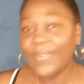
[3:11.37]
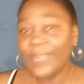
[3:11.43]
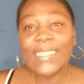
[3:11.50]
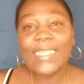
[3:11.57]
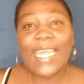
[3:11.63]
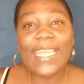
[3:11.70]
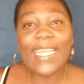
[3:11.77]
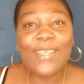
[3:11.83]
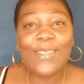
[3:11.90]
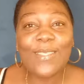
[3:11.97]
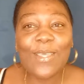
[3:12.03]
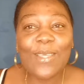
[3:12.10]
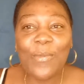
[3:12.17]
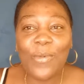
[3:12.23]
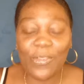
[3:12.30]
Thank you
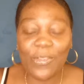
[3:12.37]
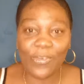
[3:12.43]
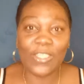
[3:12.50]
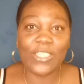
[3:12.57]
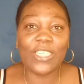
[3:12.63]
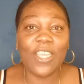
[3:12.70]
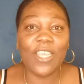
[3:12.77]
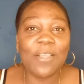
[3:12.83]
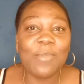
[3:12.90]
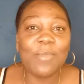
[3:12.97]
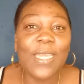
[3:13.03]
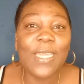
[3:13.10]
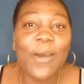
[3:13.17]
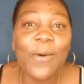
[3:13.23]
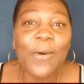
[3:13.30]
so much for sharing me
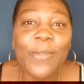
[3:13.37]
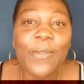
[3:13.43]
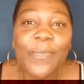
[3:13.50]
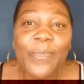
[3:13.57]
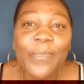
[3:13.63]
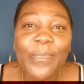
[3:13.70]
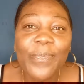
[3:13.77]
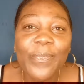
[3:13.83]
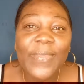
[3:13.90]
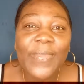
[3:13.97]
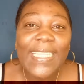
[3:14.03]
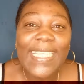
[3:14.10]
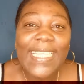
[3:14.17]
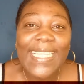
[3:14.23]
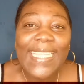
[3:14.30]
out.
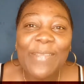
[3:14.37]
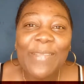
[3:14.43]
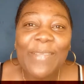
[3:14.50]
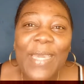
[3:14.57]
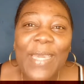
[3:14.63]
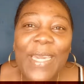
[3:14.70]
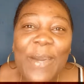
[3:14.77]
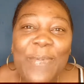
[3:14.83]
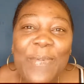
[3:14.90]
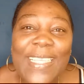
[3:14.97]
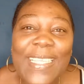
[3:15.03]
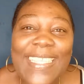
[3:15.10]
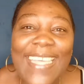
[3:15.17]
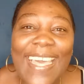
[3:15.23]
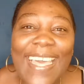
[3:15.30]
Big up
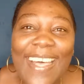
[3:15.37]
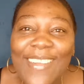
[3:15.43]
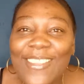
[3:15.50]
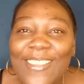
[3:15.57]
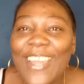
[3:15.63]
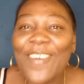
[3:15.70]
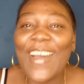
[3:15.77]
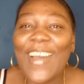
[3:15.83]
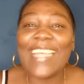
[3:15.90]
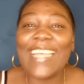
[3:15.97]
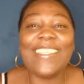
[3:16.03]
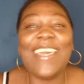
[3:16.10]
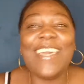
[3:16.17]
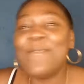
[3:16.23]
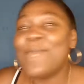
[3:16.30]
yourself, JY
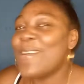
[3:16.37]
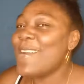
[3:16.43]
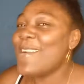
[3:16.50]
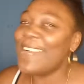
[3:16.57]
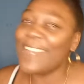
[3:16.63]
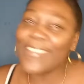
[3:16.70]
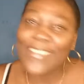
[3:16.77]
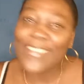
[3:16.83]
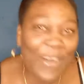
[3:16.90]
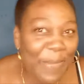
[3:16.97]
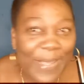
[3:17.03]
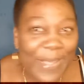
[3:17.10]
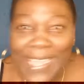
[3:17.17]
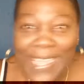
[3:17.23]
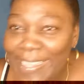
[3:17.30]
Sam. Run coming
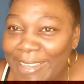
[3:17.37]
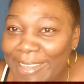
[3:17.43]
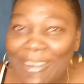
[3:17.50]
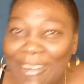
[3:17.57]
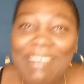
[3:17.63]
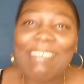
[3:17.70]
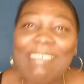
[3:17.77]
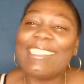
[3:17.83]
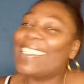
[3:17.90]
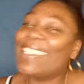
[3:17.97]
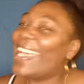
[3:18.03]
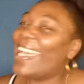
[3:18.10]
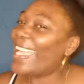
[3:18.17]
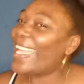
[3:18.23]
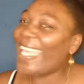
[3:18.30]
at the house.
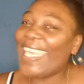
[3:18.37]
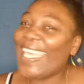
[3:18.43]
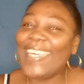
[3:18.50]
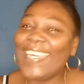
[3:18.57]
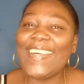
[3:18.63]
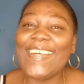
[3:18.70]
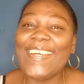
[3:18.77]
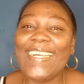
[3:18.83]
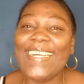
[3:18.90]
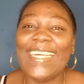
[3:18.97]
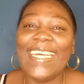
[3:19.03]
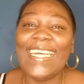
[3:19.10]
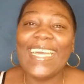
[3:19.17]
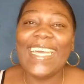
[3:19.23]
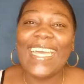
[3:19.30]
Thank you.
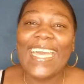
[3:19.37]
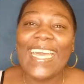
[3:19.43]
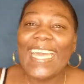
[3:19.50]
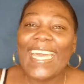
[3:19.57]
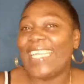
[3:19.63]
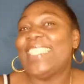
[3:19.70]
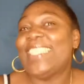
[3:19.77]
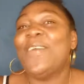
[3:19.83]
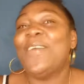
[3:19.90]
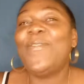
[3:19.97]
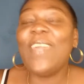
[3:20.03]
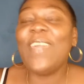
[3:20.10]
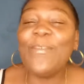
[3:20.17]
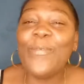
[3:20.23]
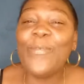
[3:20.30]
So
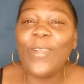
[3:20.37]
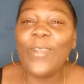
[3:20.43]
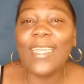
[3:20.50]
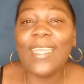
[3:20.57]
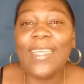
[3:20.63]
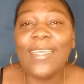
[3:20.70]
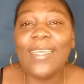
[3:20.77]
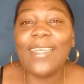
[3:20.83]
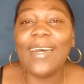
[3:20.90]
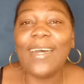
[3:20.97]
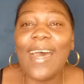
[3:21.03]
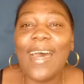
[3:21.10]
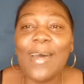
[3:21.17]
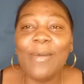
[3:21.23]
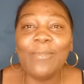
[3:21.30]
feel free,
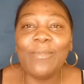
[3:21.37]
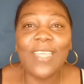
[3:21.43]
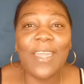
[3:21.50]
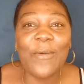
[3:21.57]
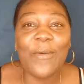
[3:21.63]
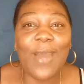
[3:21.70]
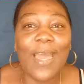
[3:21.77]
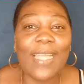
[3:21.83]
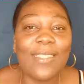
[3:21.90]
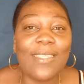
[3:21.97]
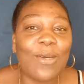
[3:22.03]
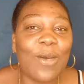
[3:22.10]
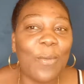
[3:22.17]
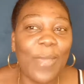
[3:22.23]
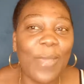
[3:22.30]
um, JY, to
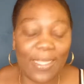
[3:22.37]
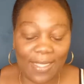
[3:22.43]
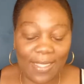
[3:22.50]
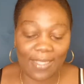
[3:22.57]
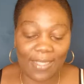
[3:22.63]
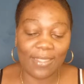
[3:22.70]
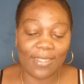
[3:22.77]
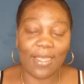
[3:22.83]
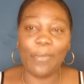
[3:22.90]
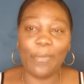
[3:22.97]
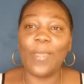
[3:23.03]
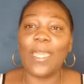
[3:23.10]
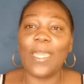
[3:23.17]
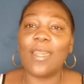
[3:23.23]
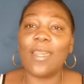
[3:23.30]
comment on the
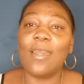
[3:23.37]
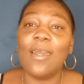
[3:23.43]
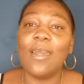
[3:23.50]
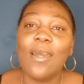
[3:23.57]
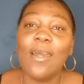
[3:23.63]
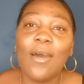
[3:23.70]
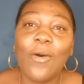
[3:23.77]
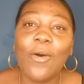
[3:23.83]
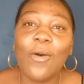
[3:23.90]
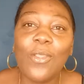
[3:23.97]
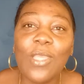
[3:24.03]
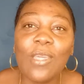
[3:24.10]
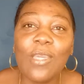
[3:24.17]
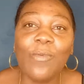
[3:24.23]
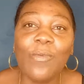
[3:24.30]
topic. How do
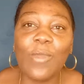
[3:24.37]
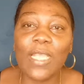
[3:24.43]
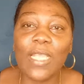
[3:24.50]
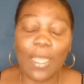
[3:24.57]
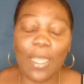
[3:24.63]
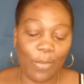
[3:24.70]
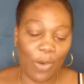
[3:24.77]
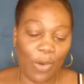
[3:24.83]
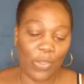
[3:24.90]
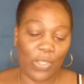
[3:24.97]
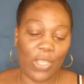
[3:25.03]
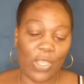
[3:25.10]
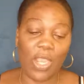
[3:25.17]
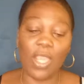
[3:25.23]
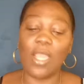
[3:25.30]
you feel about
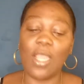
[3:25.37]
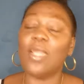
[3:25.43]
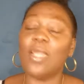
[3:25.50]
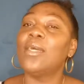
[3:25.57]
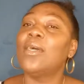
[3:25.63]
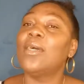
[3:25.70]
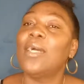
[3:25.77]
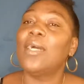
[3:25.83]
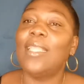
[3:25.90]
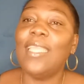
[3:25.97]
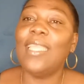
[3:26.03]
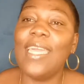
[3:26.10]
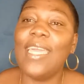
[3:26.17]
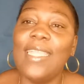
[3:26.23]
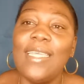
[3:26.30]
your
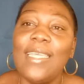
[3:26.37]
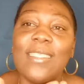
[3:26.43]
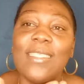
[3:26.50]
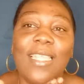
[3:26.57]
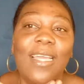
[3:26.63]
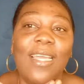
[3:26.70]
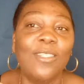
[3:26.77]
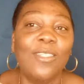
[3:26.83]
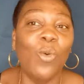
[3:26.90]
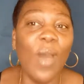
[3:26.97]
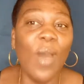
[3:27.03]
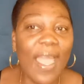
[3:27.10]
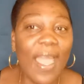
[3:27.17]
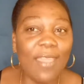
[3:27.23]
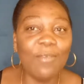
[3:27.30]
lady slash
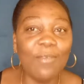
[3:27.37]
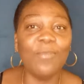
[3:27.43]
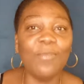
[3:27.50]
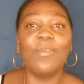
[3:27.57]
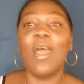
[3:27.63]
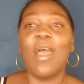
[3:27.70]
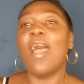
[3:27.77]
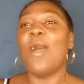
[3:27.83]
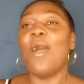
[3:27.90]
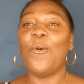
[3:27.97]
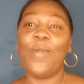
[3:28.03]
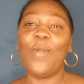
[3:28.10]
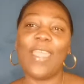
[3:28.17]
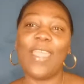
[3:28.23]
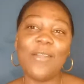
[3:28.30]
wife
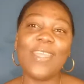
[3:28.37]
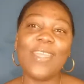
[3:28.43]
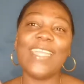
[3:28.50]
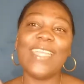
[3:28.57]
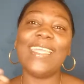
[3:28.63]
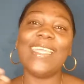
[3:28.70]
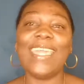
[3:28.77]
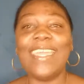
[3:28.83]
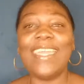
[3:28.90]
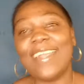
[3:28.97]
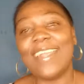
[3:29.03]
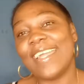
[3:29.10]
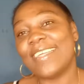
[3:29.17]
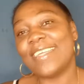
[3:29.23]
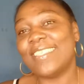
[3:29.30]
wearing ear
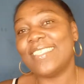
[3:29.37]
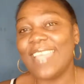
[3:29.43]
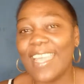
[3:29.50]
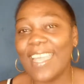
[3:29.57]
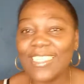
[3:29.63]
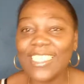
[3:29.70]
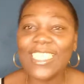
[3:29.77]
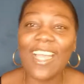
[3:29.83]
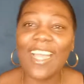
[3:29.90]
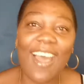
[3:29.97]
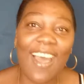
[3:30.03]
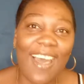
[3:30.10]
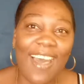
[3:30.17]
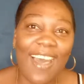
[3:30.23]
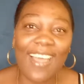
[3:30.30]

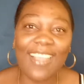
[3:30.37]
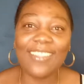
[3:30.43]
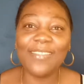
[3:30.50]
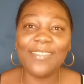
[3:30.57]
extension?